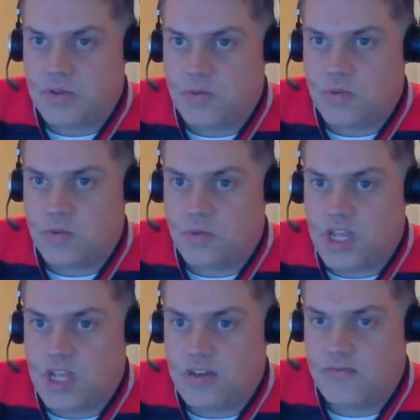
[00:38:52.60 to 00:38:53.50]
So
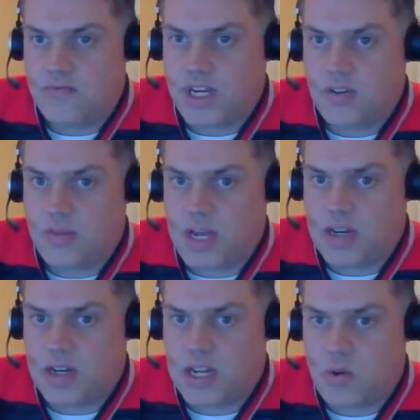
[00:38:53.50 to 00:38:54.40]
we have
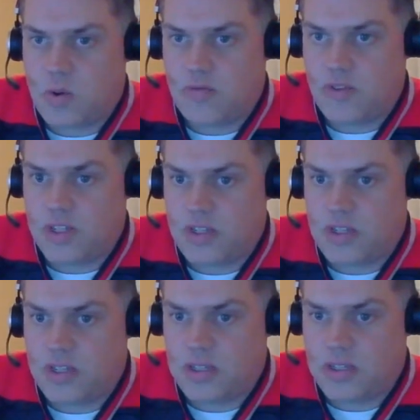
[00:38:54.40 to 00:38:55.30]
Tyler back now.
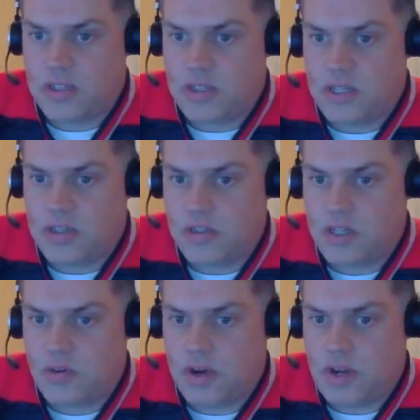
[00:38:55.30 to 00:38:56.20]
Hopefully he can
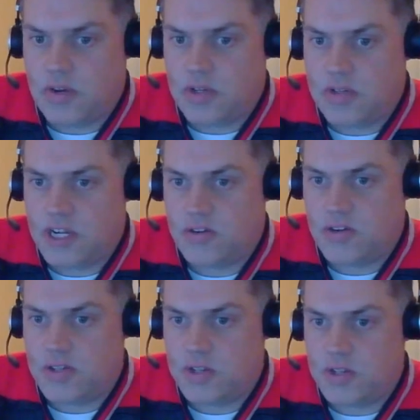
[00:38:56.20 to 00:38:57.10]
stick around.
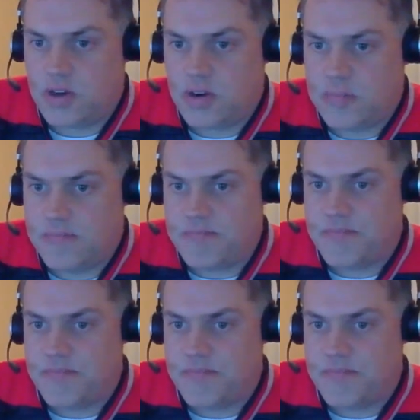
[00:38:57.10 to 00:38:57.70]
Tyler, are you still there?